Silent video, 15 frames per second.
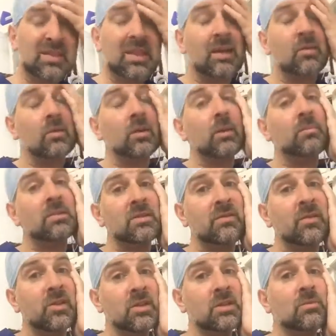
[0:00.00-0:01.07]
Now the numbers are
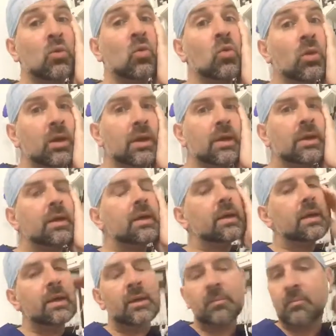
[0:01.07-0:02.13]
very small,
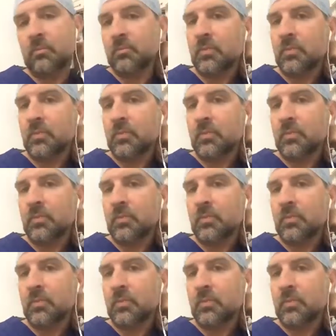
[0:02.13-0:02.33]
um,